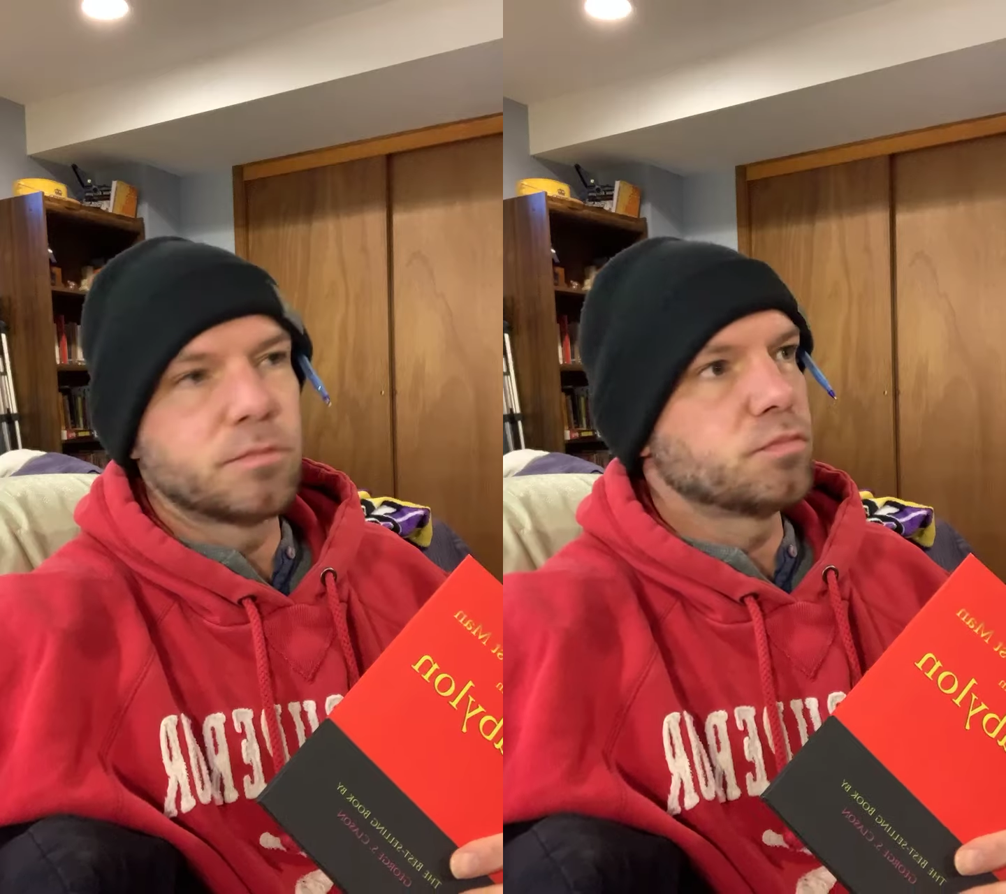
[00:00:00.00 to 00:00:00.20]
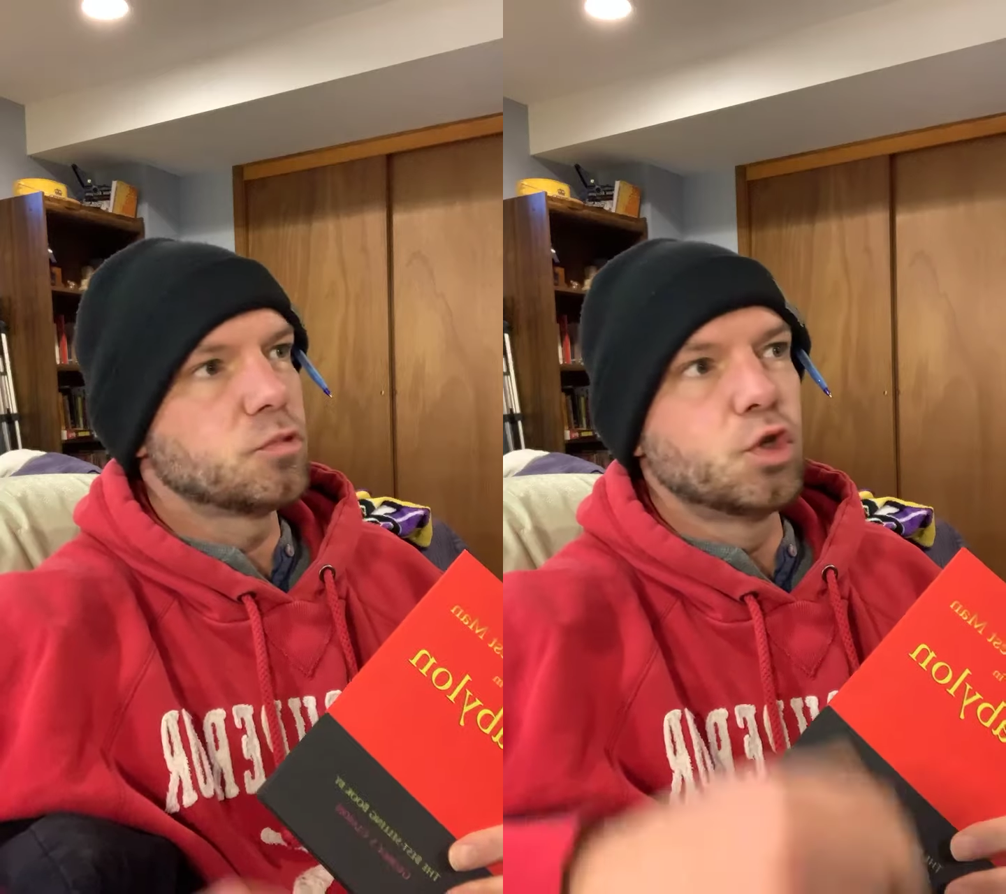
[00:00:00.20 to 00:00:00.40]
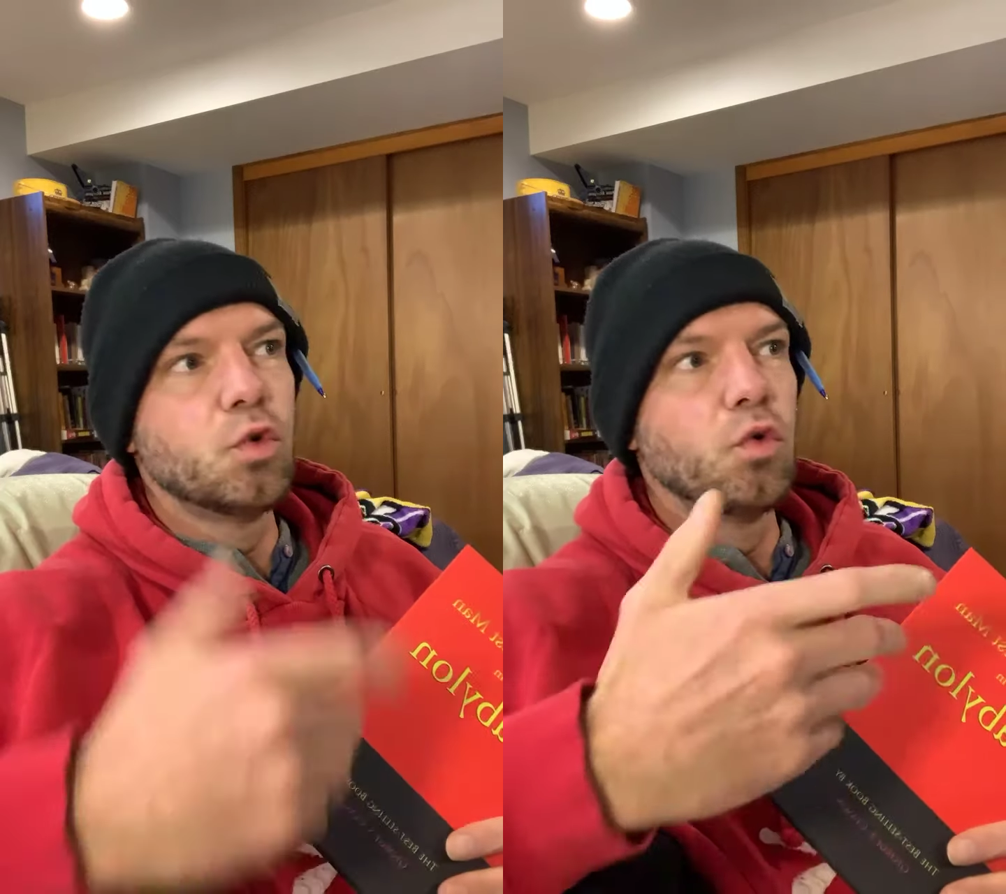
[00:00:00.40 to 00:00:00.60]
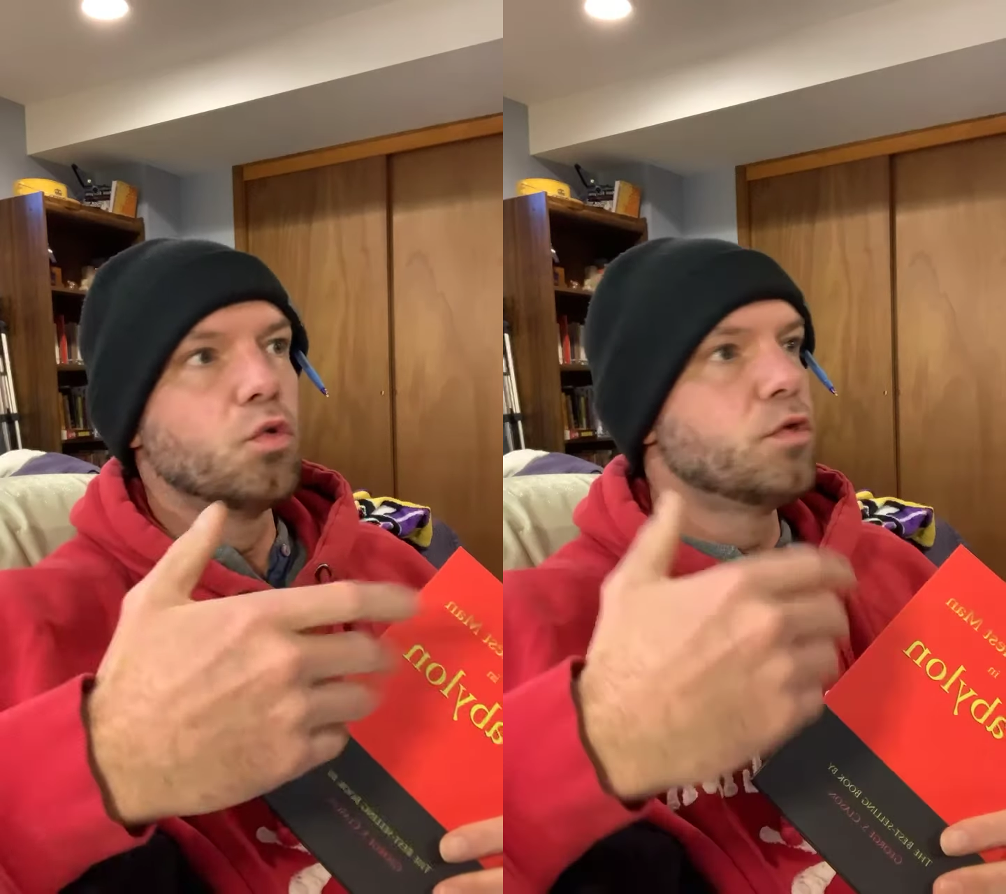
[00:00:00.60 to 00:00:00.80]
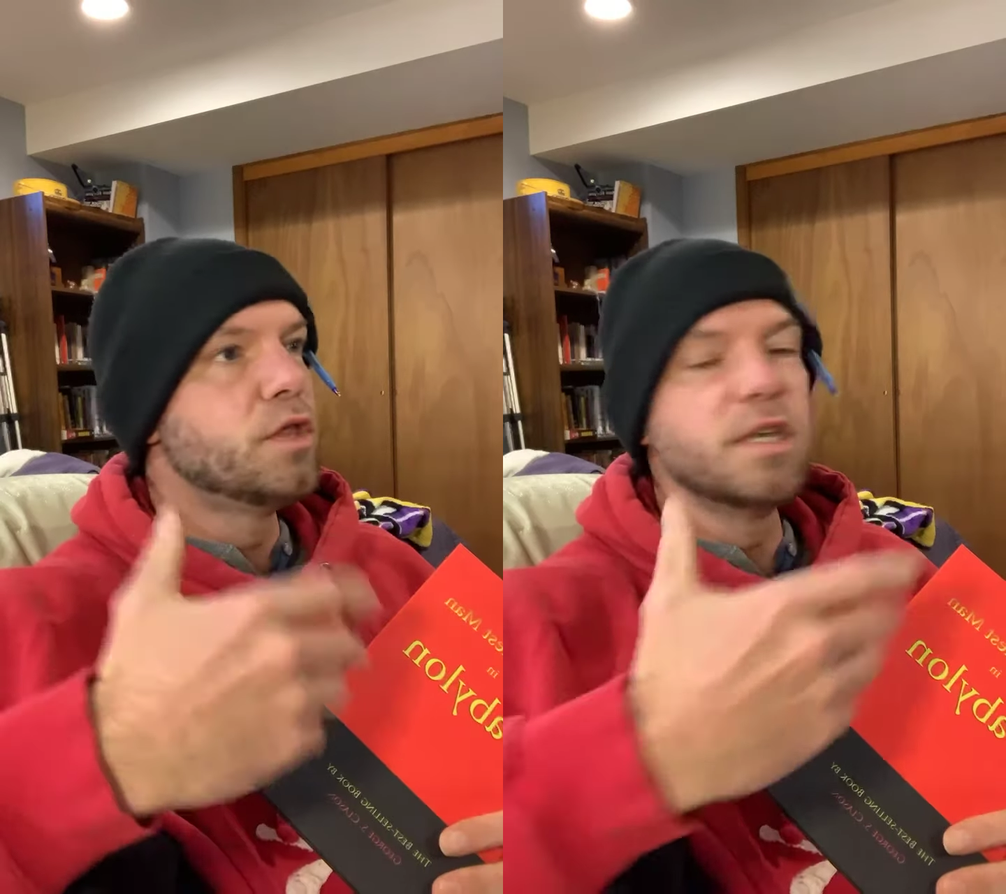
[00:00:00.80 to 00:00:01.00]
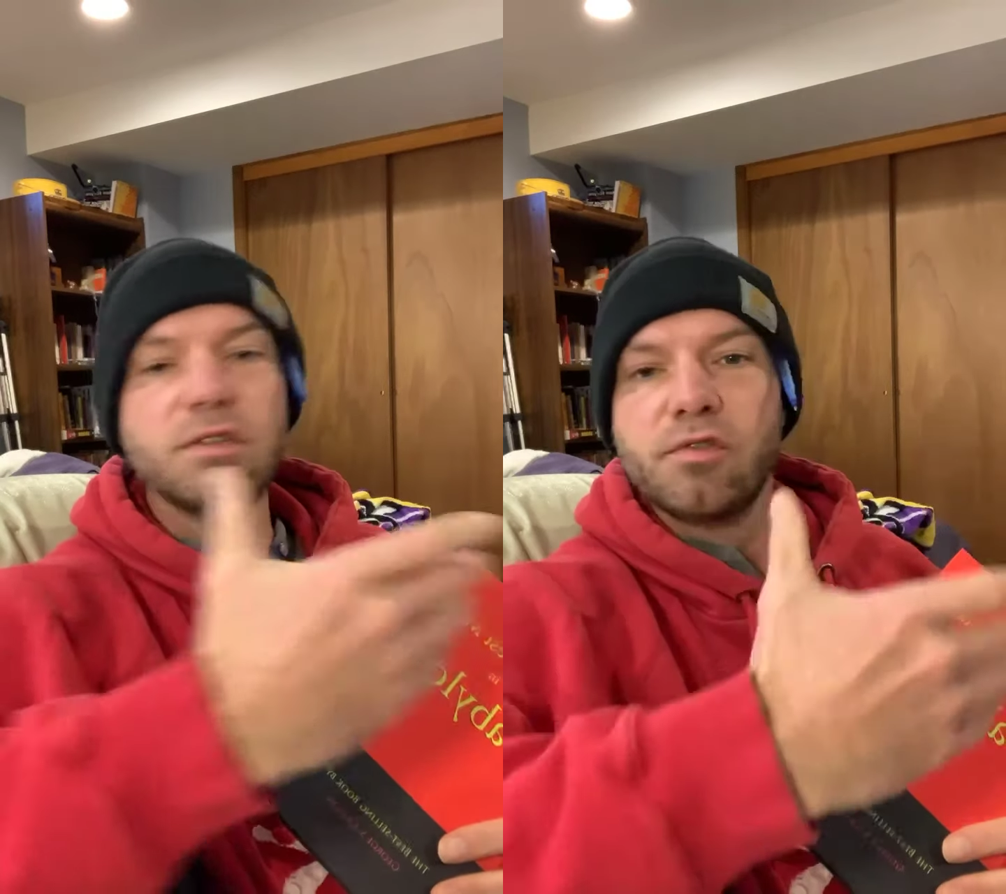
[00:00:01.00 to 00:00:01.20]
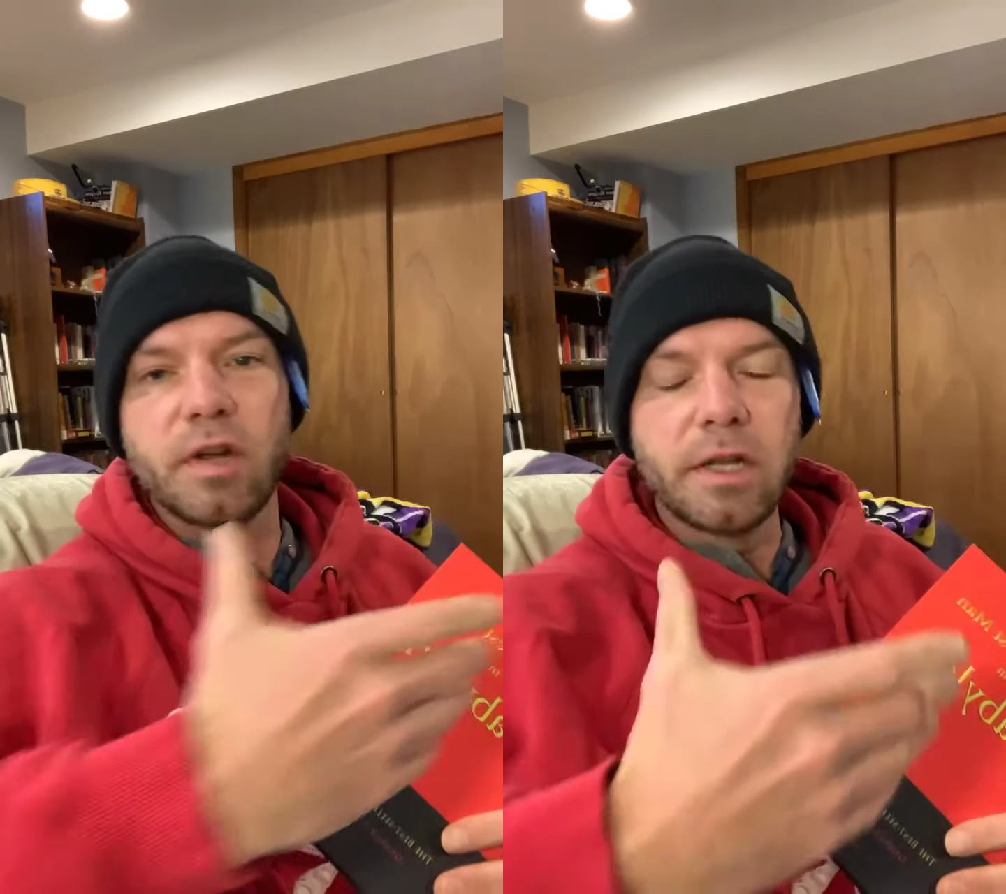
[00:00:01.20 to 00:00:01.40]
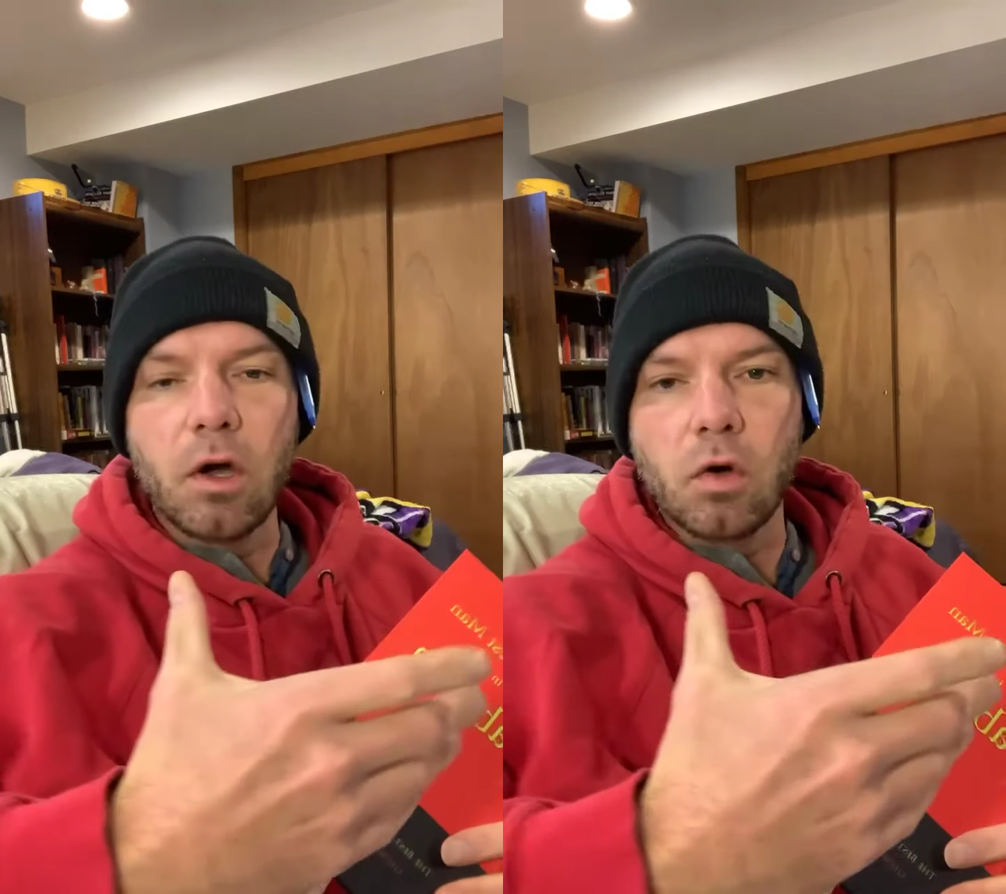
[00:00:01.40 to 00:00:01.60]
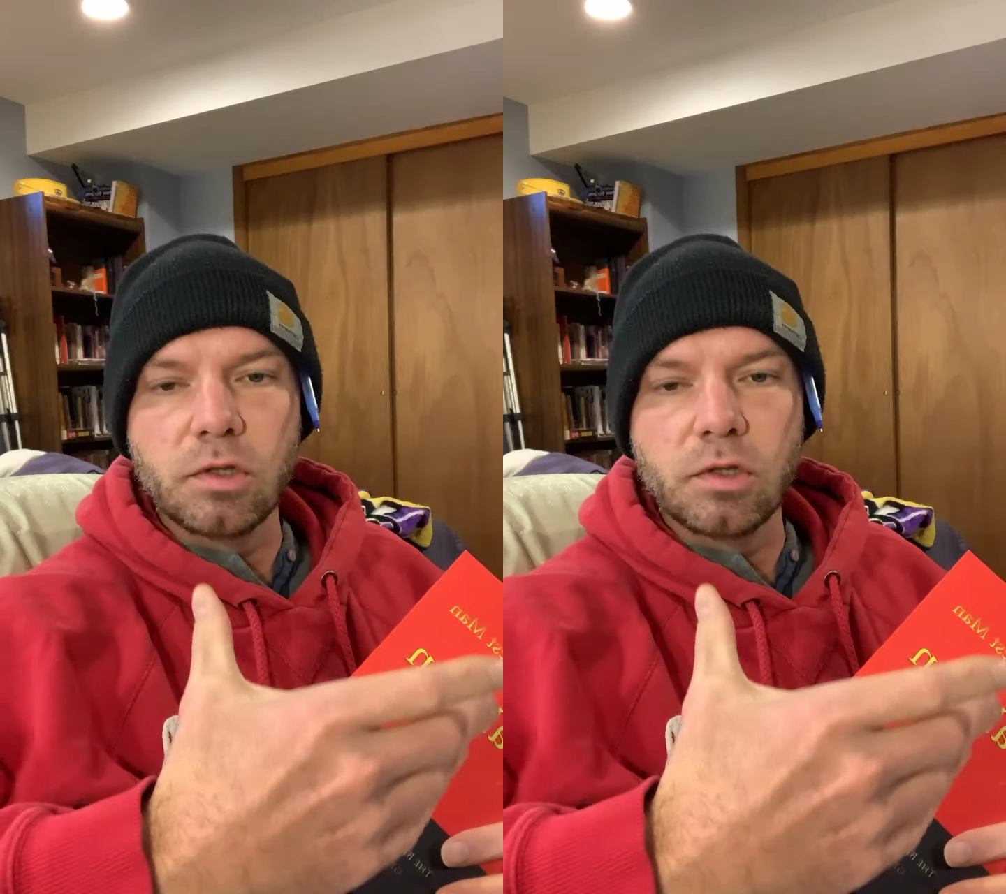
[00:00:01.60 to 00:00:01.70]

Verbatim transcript: do these videos